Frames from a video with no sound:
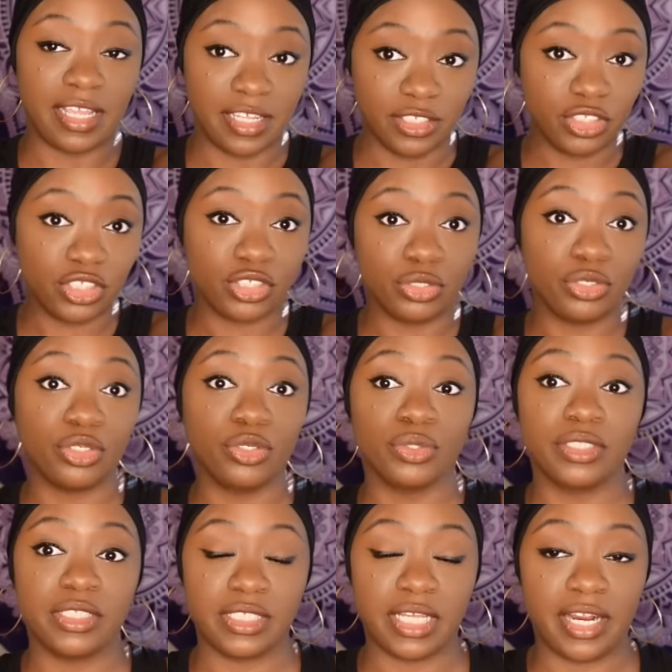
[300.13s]
insert your
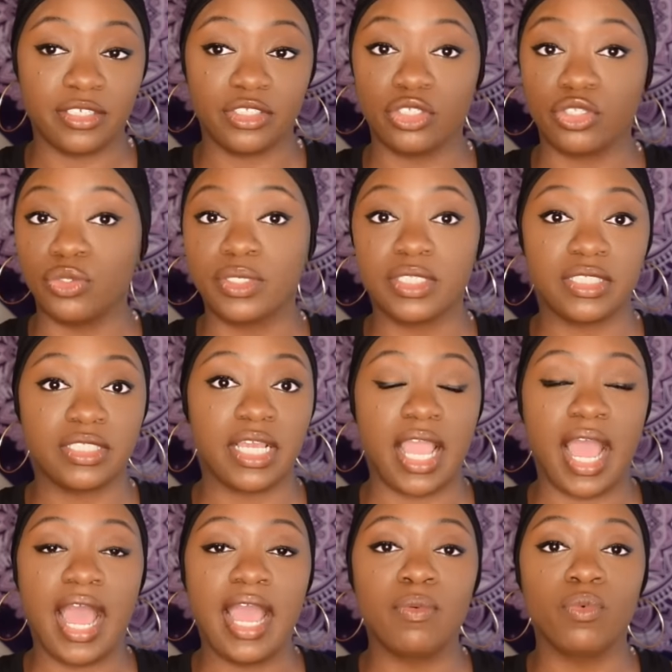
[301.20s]
desire. So you could say,
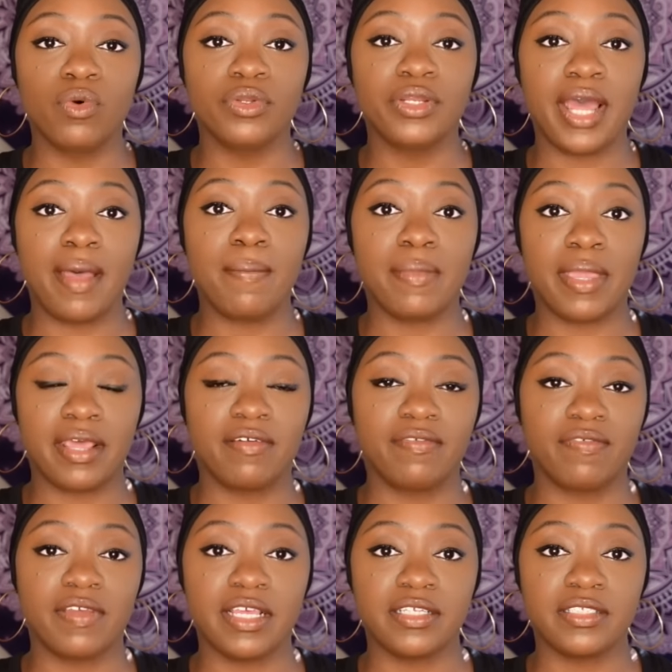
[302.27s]
I will not
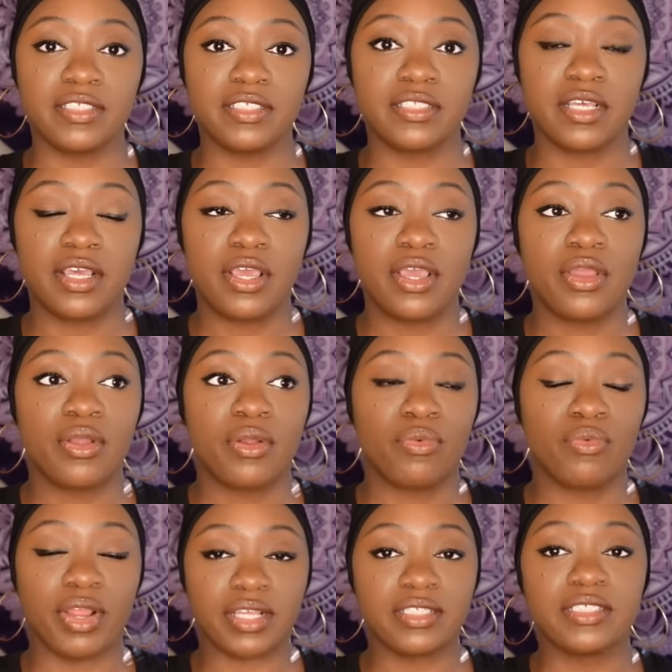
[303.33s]
manifest
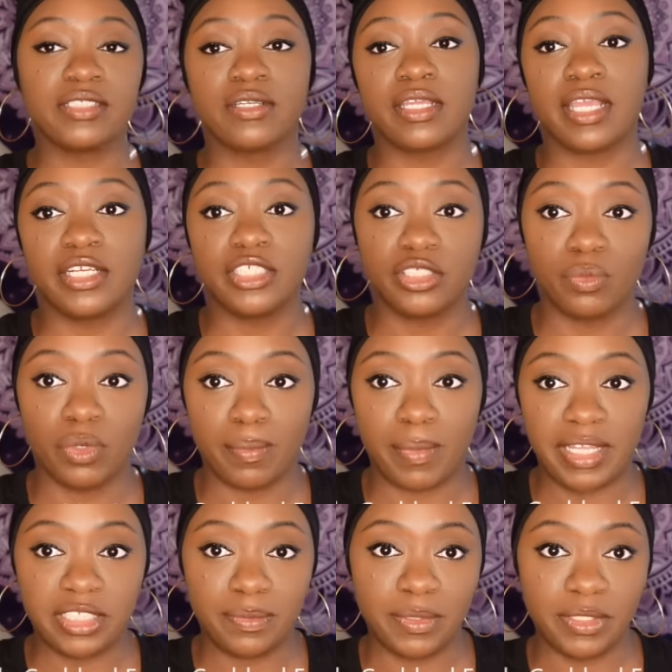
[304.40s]
reconciliation with
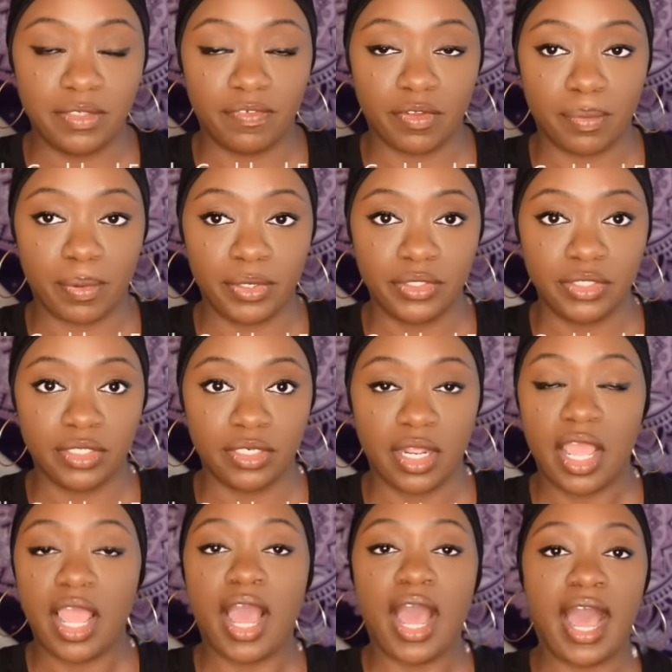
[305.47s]
my specific person.
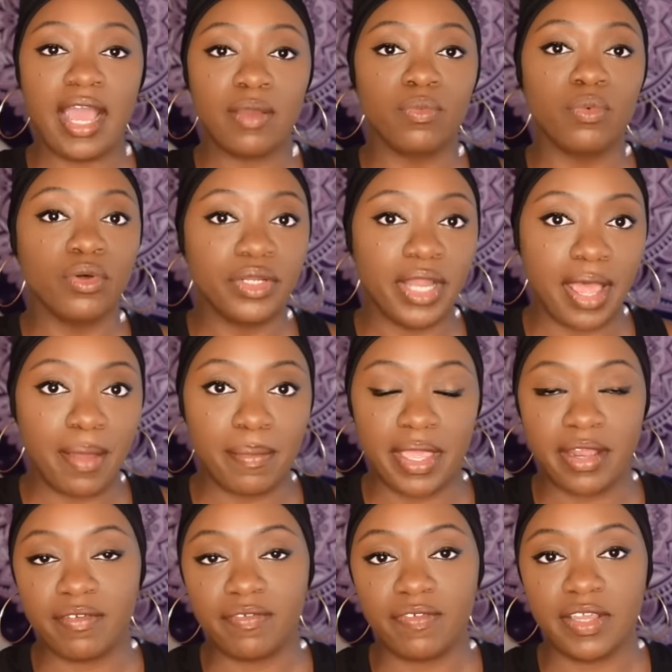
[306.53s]
I will not
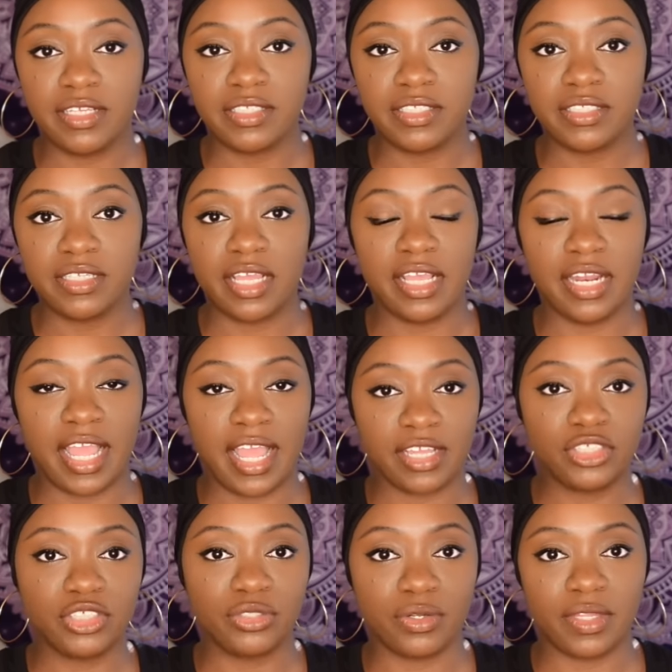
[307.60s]
manifest an
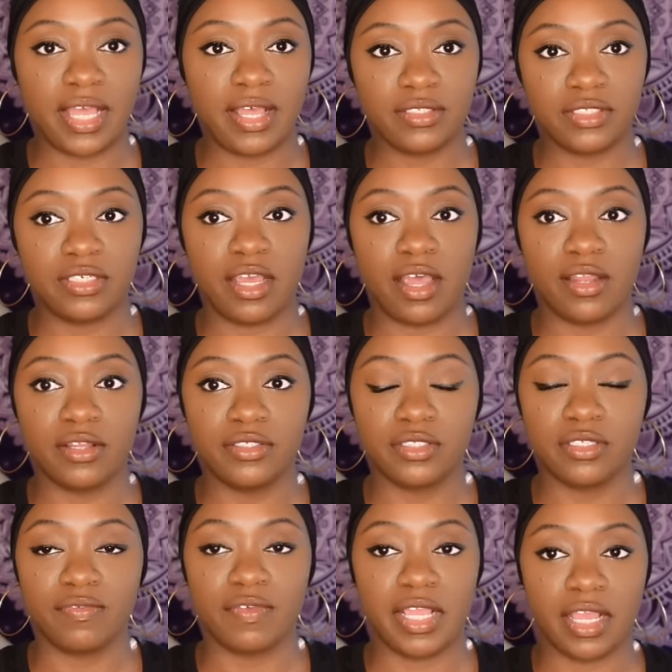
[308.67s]
extra
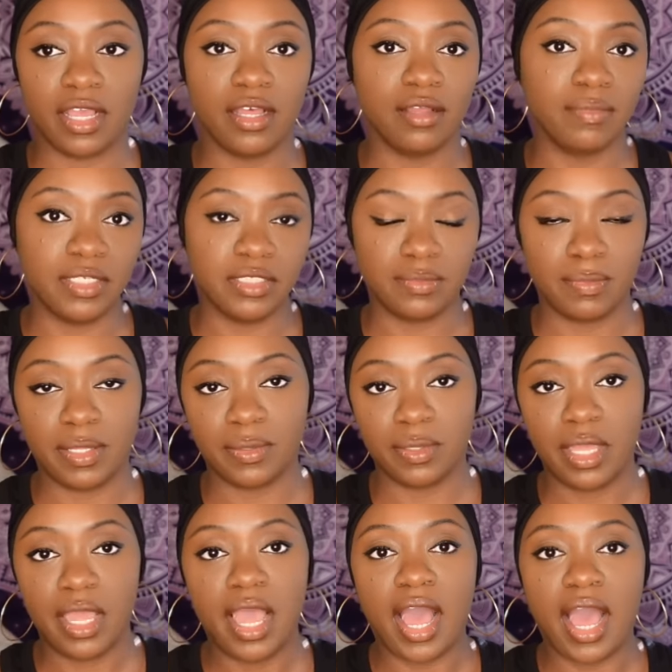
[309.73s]
$1,000 of income this month.
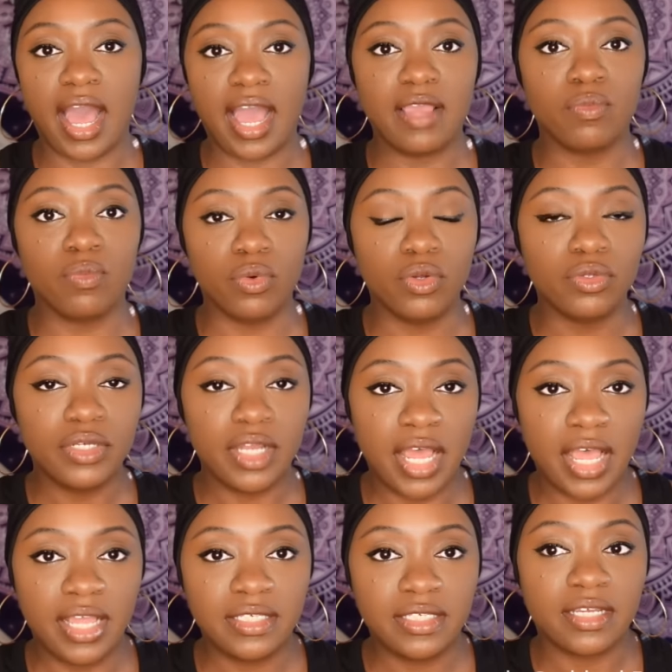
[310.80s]
I will
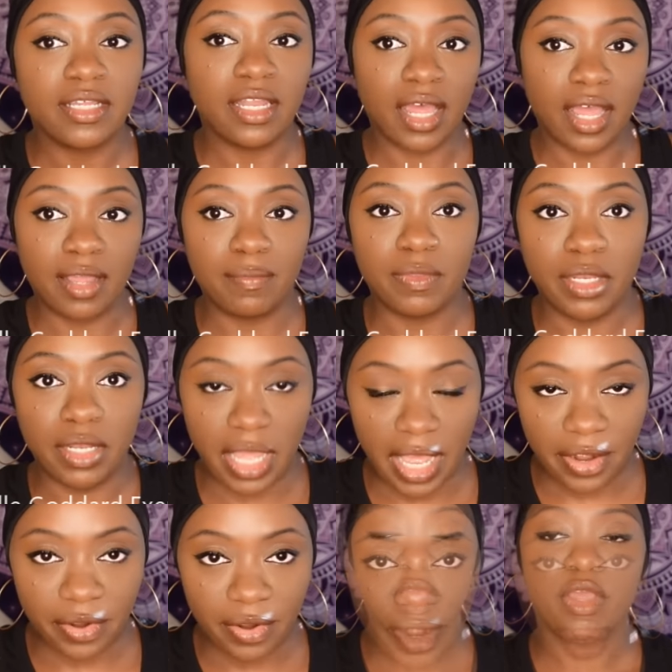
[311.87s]
not climb the
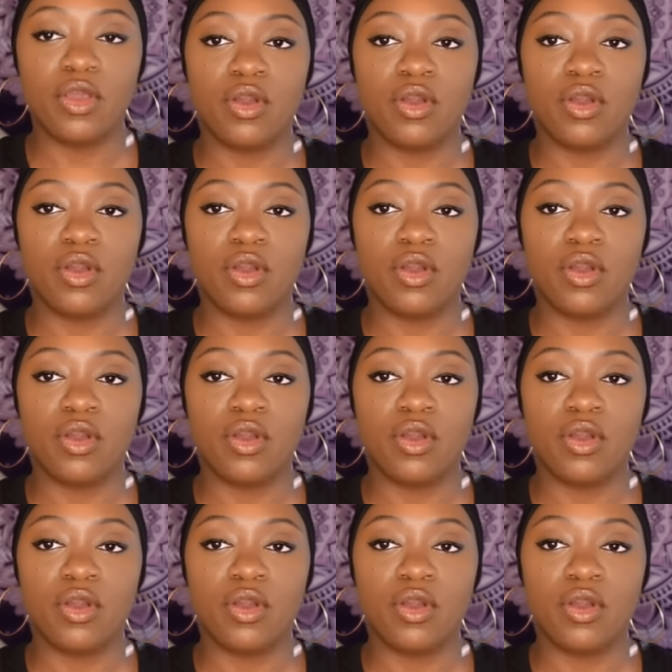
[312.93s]
ladder.